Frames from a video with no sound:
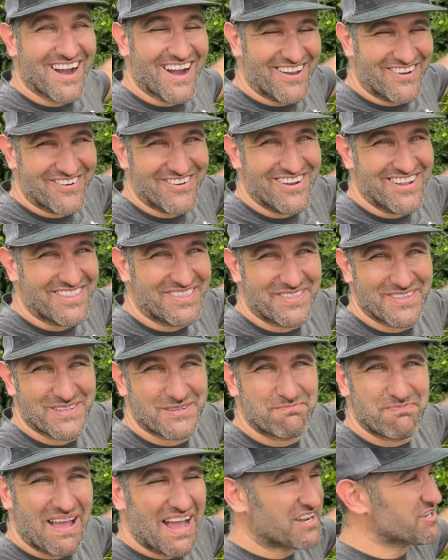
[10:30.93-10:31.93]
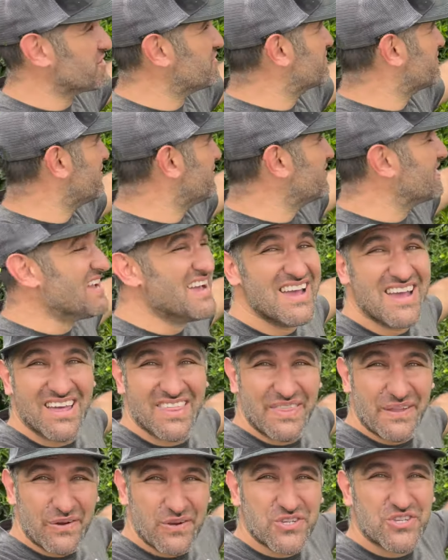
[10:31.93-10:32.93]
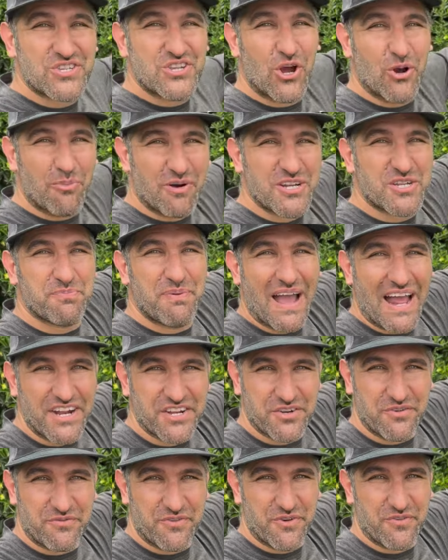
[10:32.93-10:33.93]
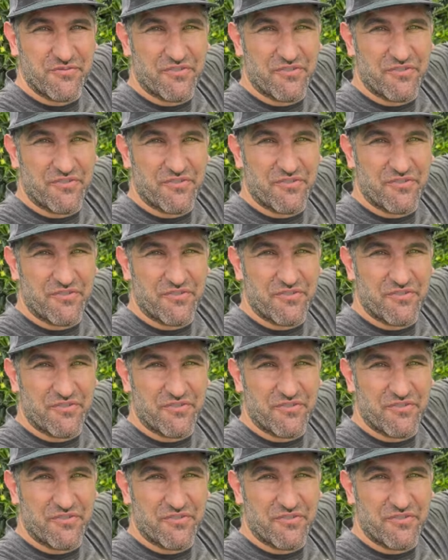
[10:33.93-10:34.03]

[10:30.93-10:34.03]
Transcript: underneath this passion fruit. There's so much passion fruit